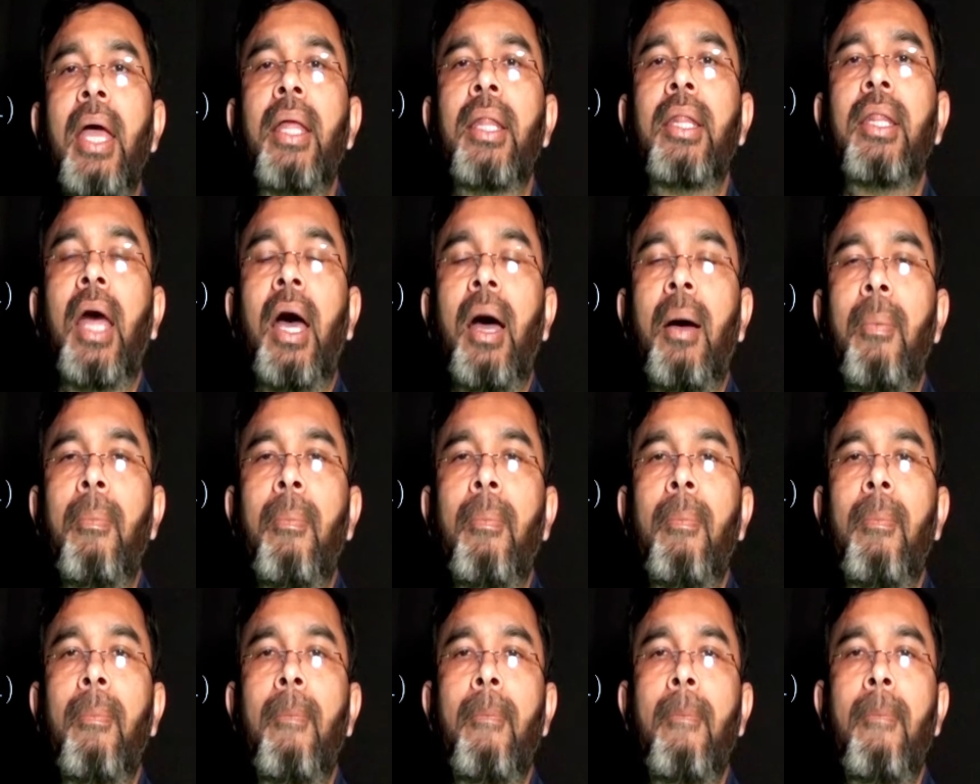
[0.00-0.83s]
the
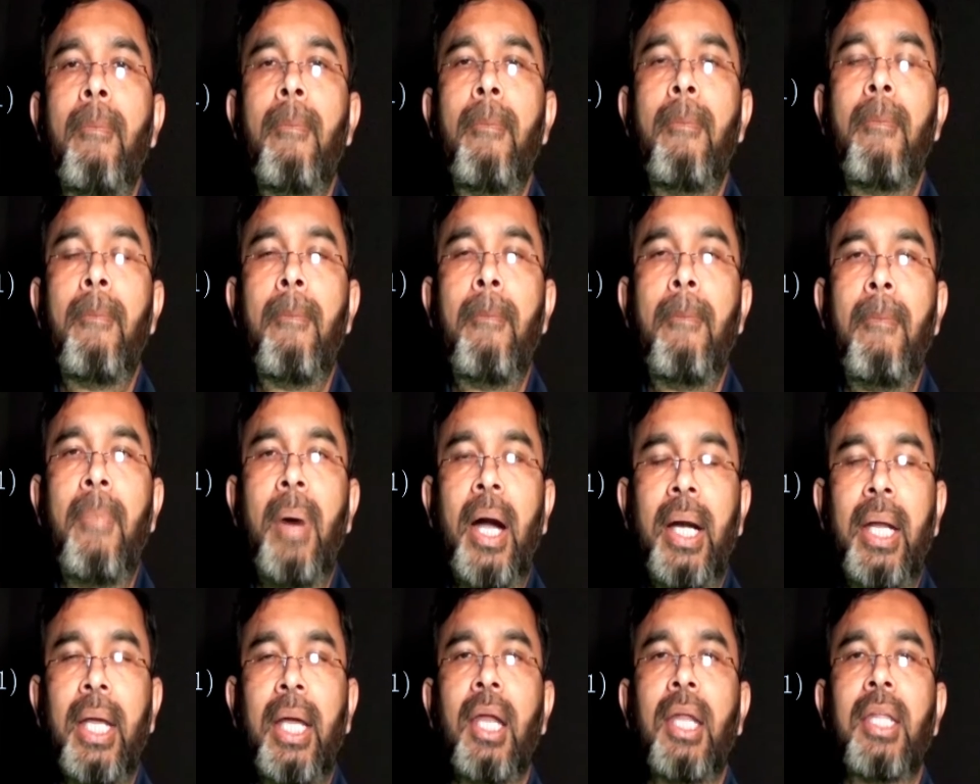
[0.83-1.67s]

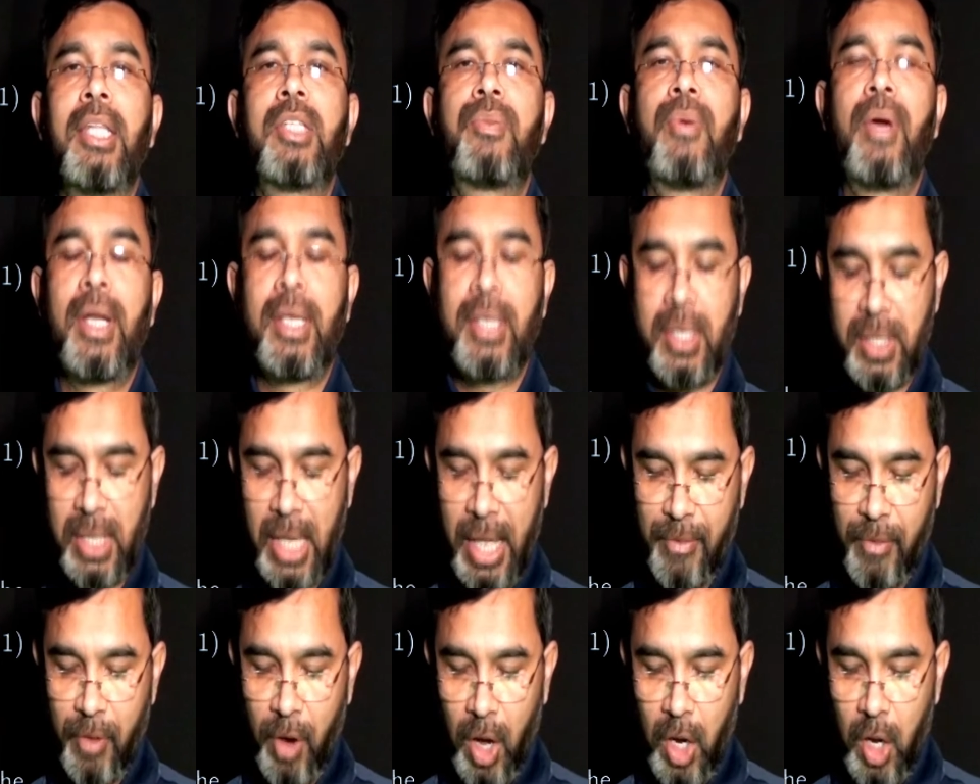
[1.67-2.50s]
particle and sphere has the
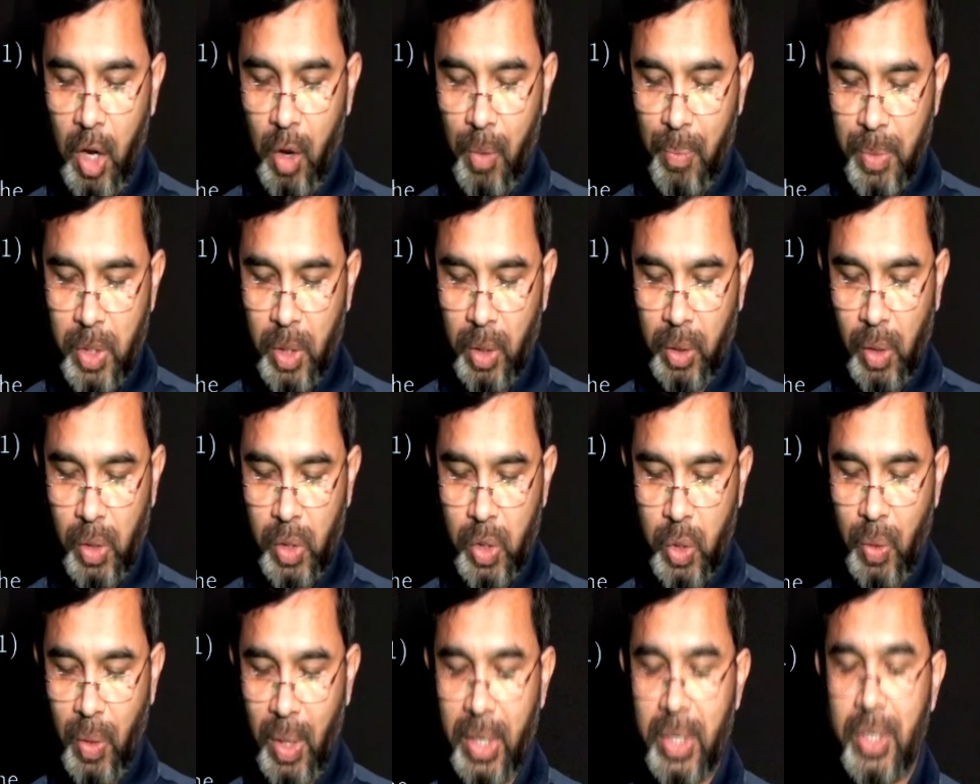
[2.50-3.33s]
same volume, so those
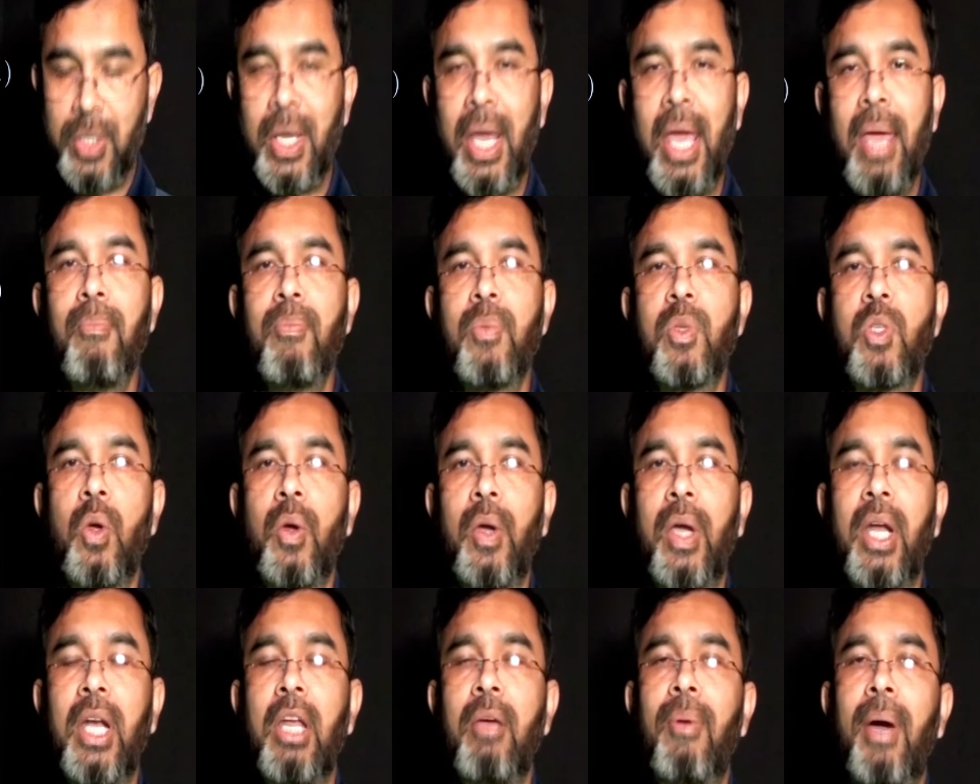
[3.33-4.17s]
two are same, so we
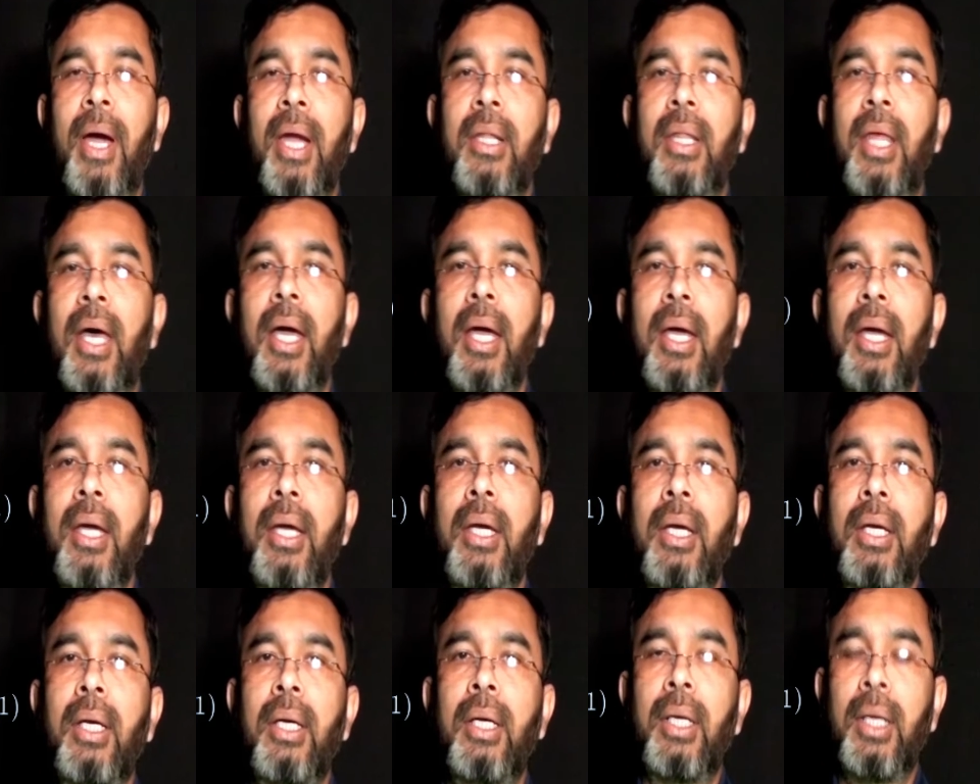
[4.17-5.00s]
can divide the
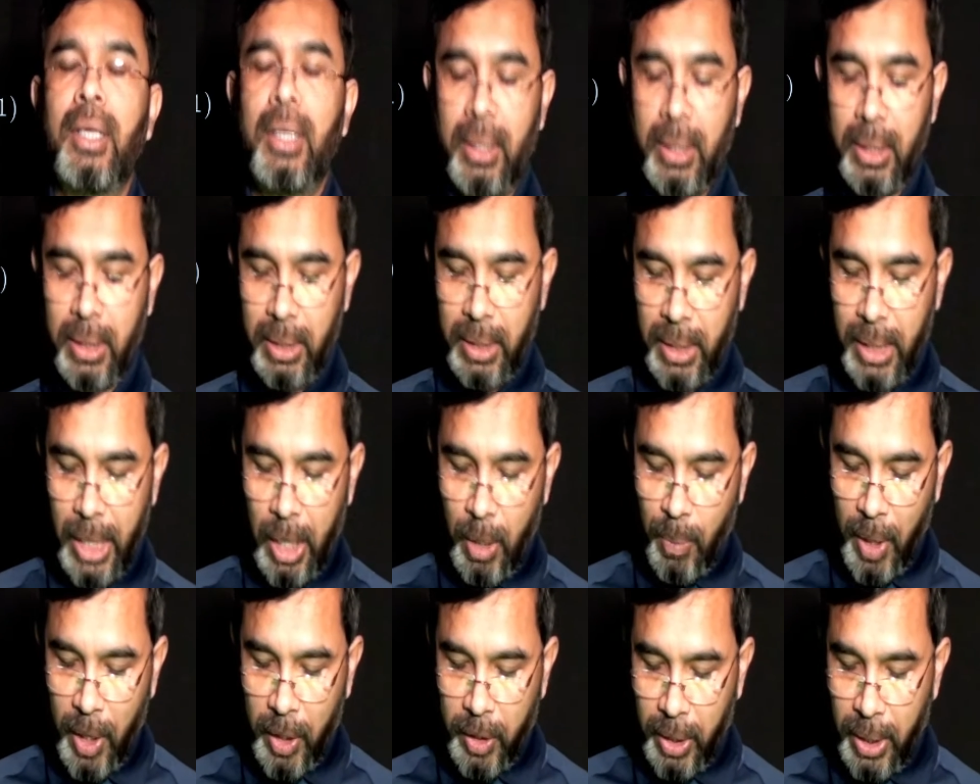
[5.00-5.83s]

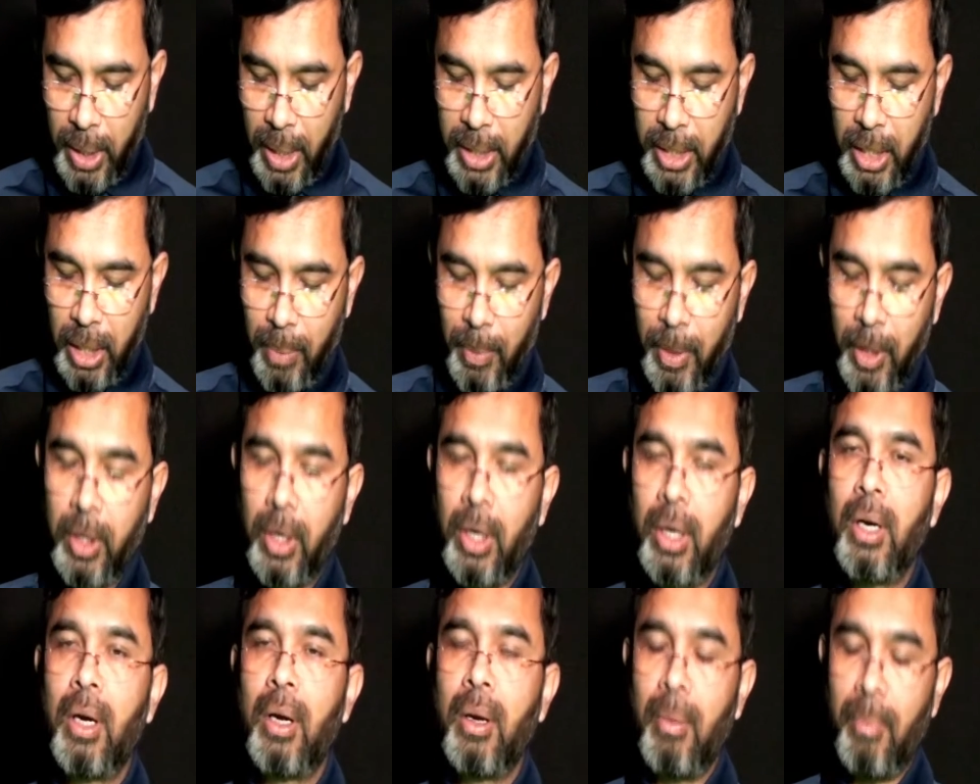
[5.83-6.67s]
numerator and
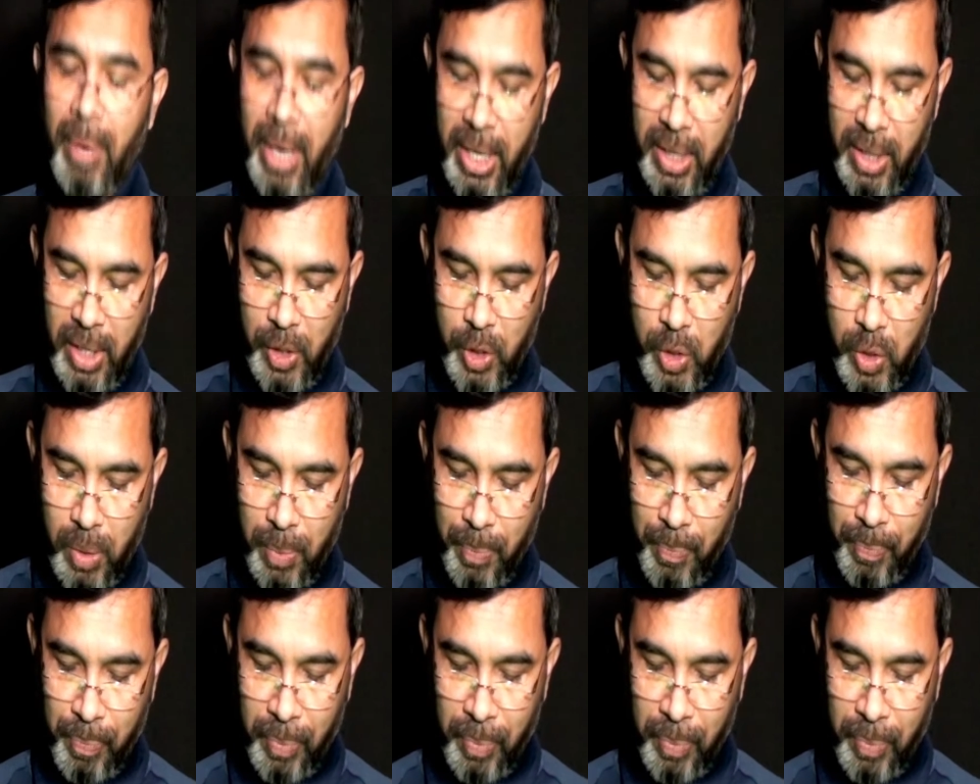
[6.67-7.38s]
denominator by this.